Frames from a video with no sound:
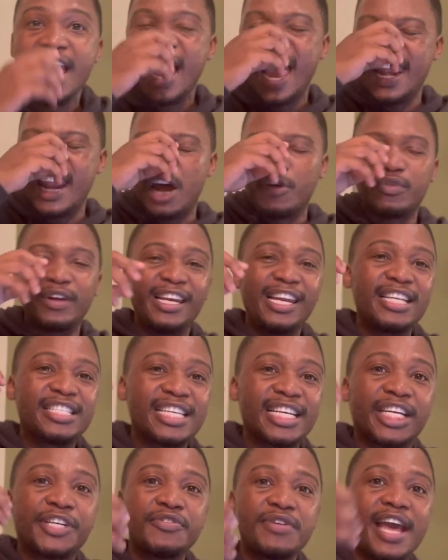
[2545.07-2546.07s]
And I really
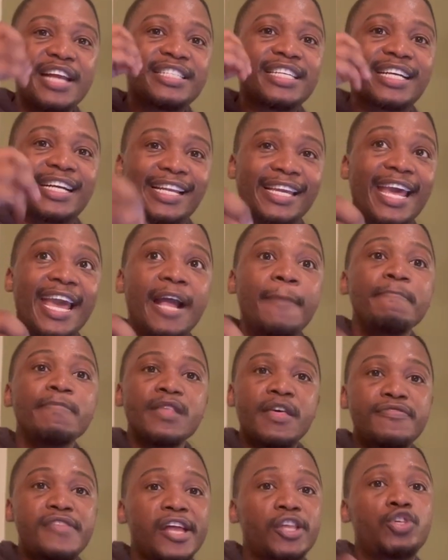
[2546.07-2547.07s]
decree and declare
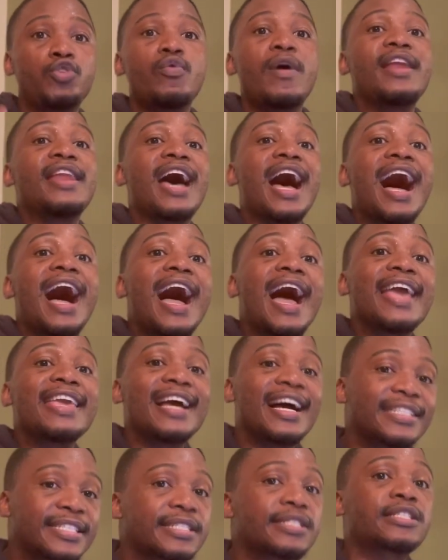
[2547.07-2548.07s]
that you and I
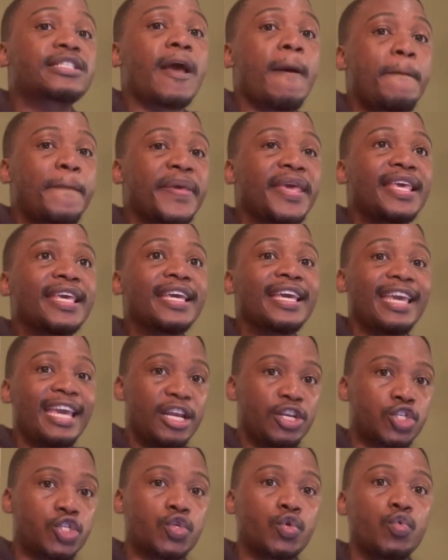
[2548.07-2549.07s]
are stepping
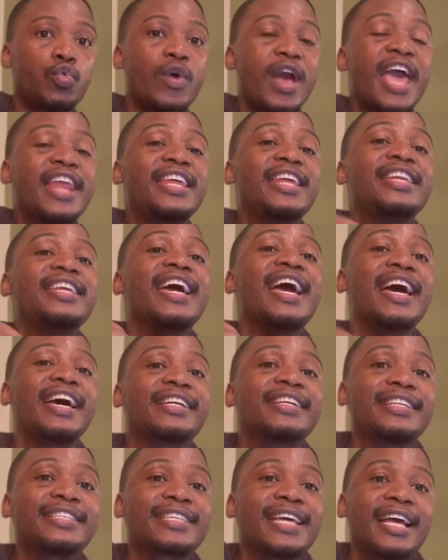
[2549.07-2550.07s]
into an
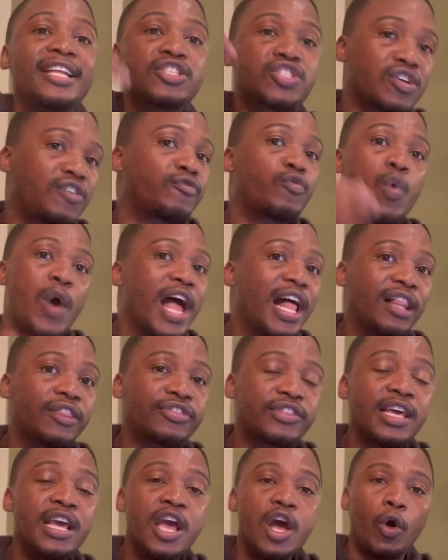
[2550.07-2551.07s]
inheritance of
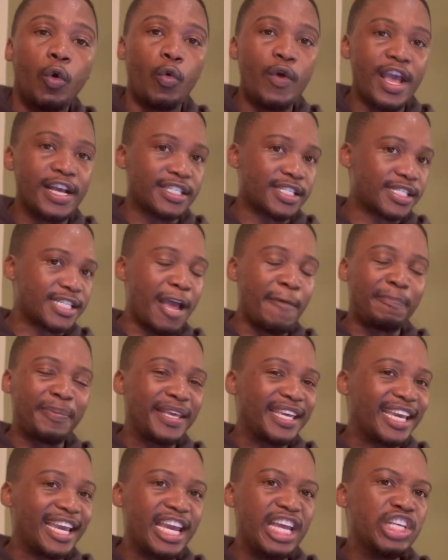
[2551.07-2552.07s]
wealth. We are
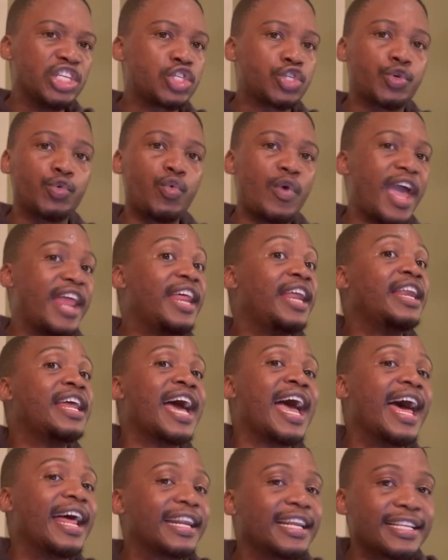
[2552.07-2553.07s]
stepping into an
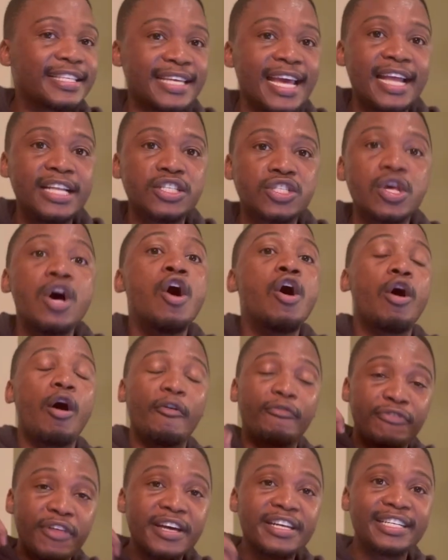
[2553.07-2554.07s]
inheritance
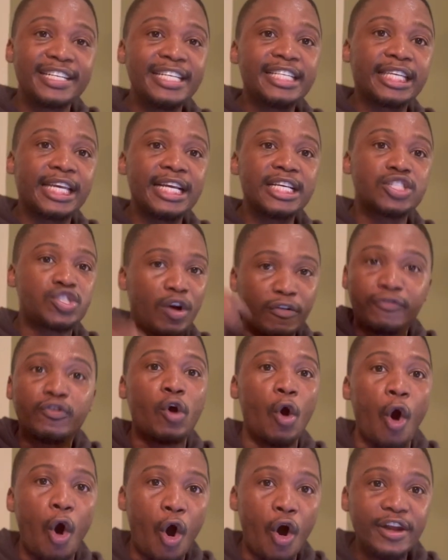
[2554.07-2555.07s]
of the riches of
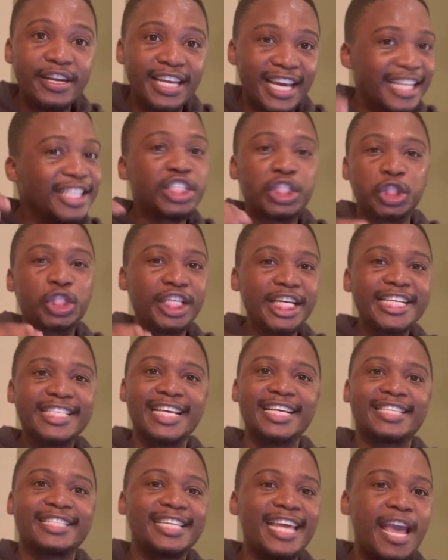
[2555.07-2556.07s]
God in
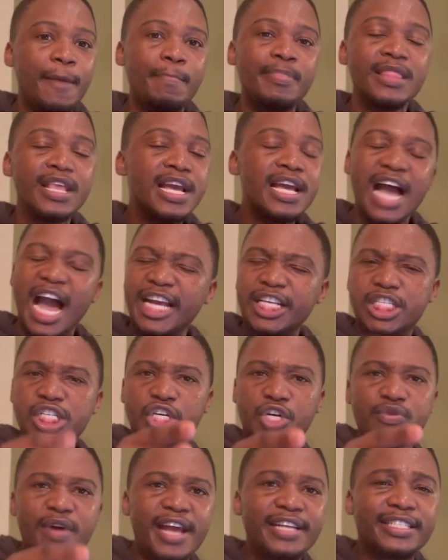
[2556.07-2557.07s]
Jesus' name. I
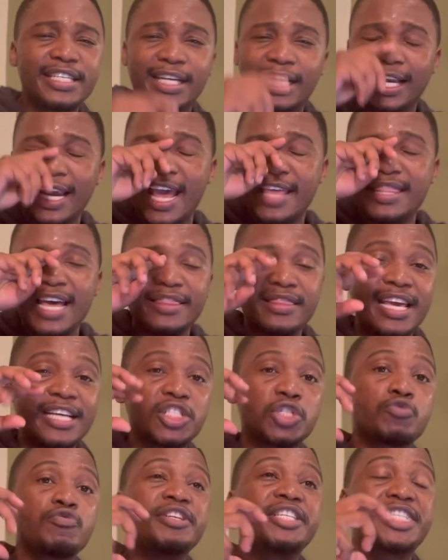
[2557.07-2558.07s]
decree and declare that
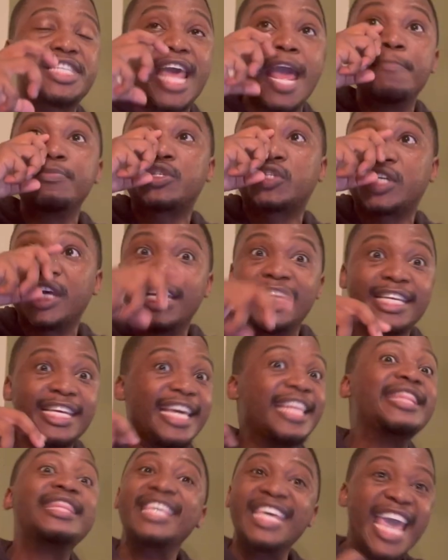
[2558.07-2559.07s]
there's redemption
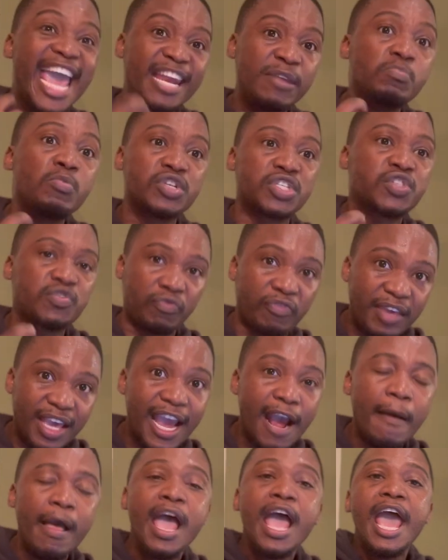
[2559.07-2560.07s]
in the
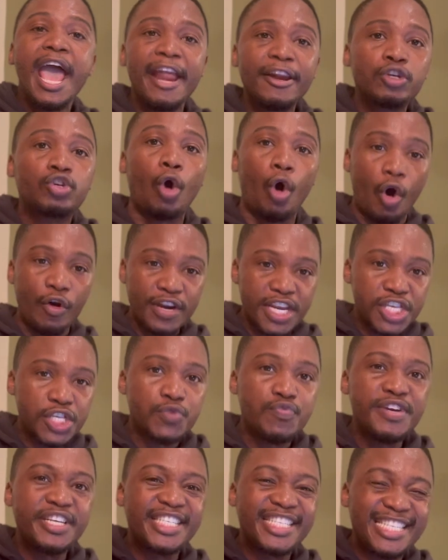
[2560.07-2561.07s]
atmosphere, and God is
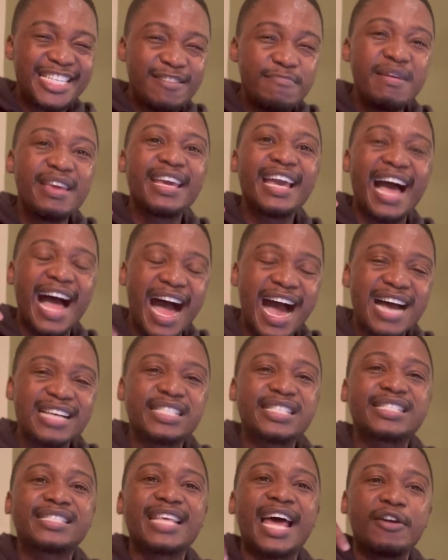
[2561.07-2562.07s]
redeeming
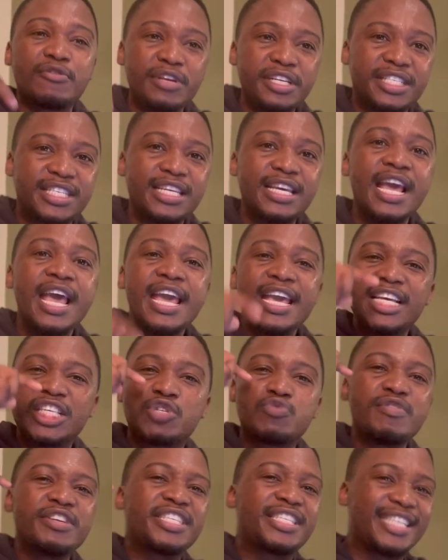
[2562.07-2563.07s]
us, uh, is
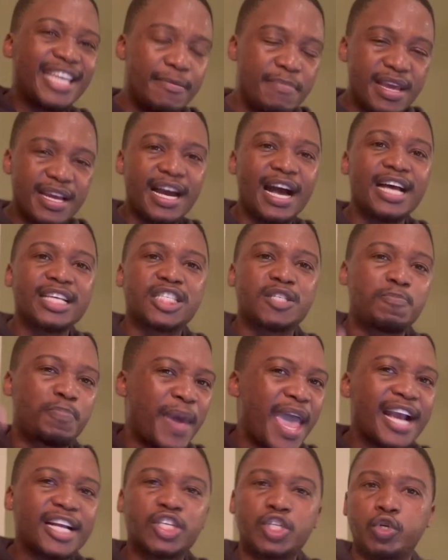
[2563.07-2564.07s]
redeeming us
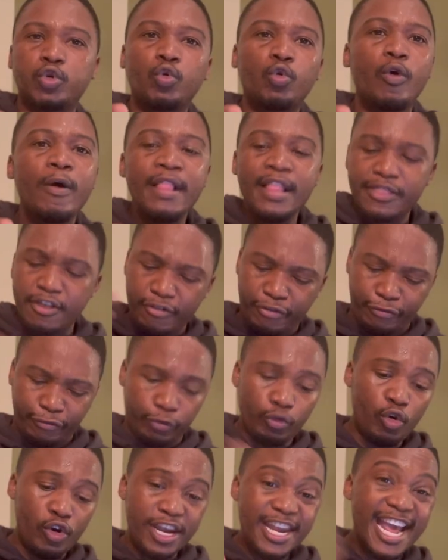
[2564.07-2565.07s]
back to the
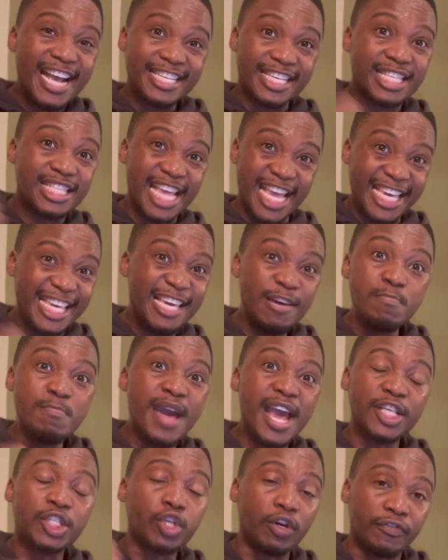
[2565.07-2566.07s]
fullness, the
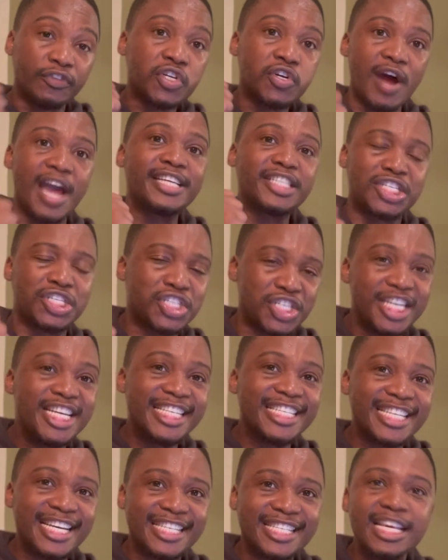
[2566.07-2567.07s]
image of Christ
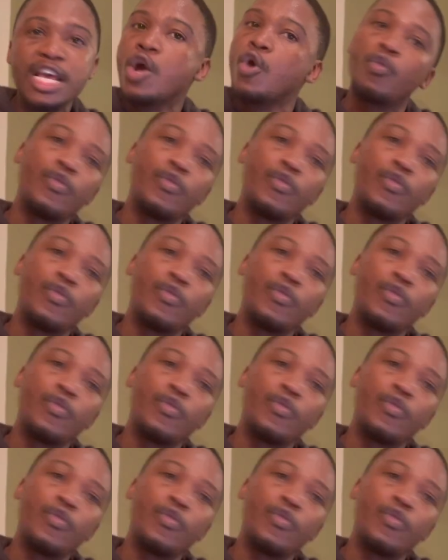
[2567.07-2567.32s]
Jesus.